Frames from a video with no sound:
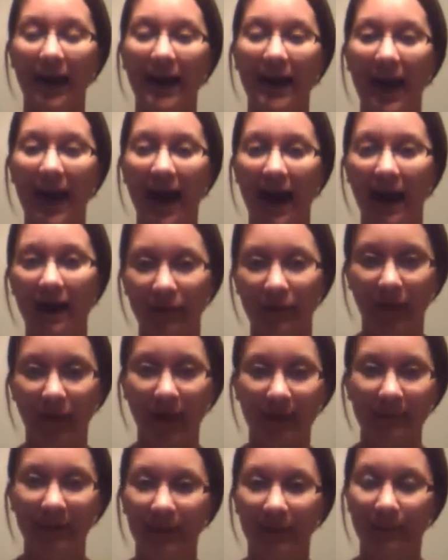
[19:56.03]
have when
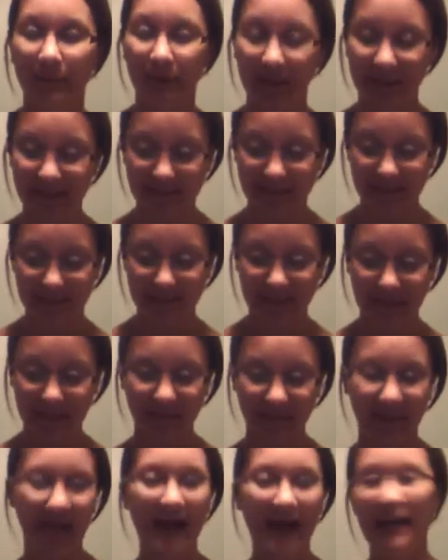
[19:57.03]
I'm in the presence of
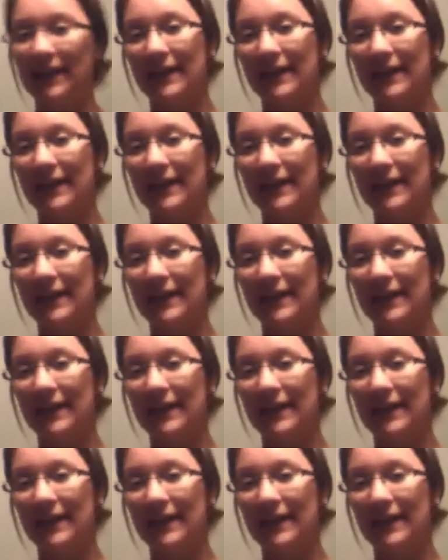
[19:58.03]
God,